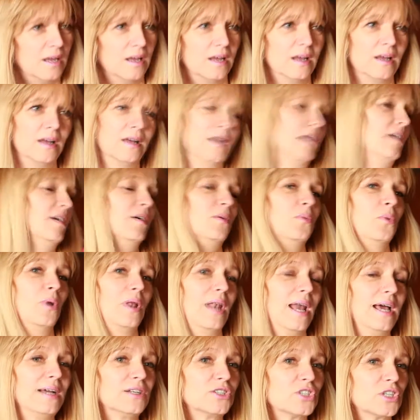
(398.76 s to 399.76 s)

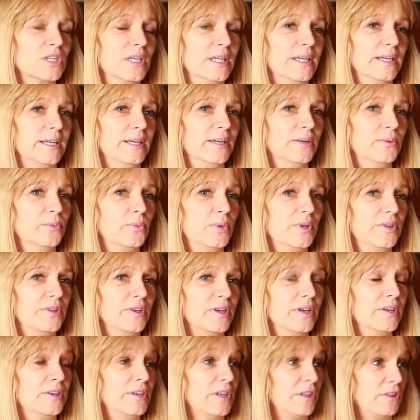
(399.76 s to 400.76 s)
Well, actually, with
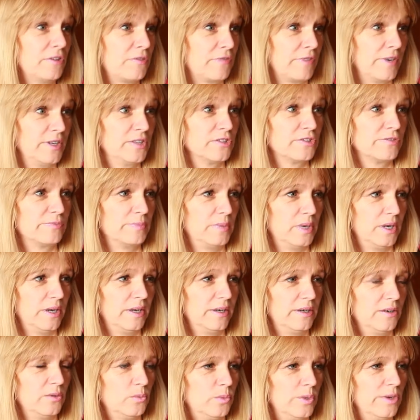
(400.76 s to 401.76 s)
another friend of
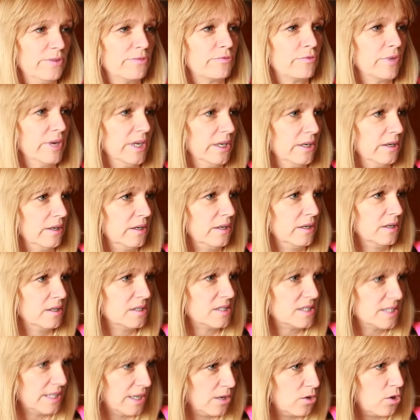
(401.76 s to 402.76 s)
mine, we've written a
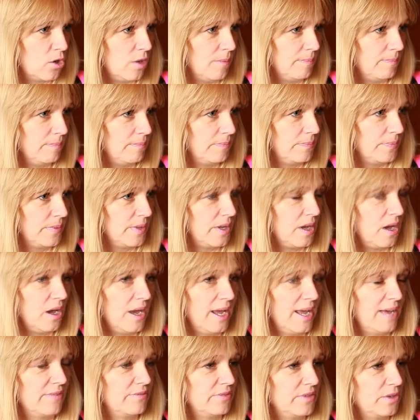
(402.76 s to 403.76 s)
sitcom. I
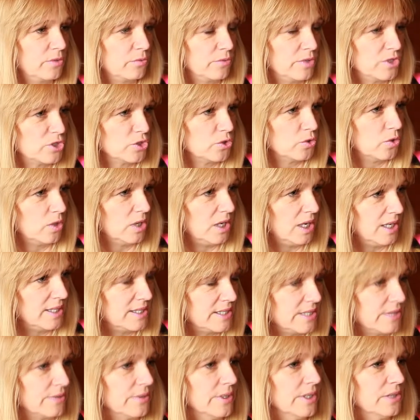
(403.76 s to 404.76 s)
have the original
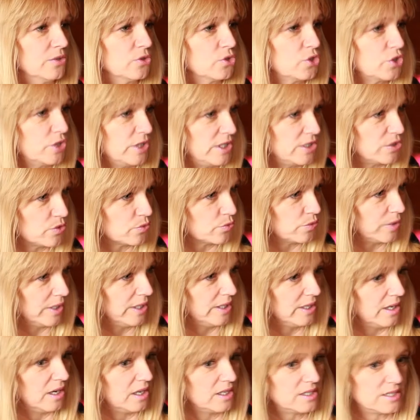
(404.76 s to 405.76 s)
idea and she's
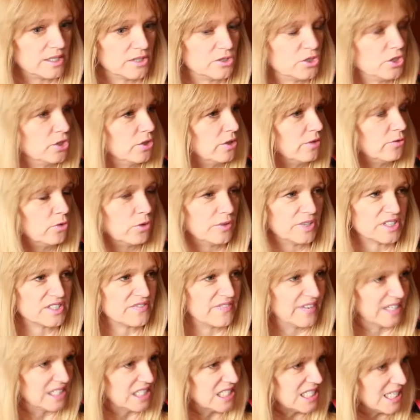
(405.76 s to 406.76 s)
written it. I said, you know, I've got this
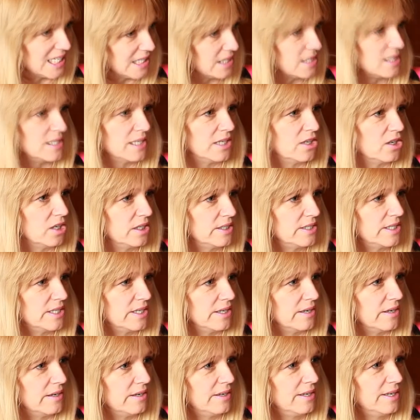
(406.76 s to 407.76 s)
fantastic
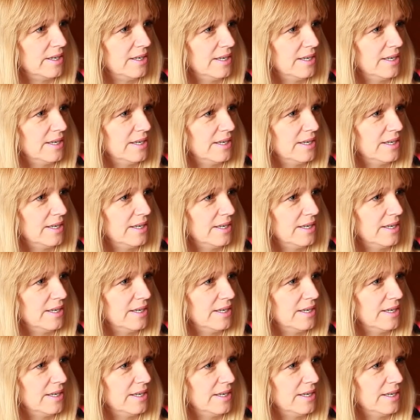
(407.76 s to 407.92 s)
idea.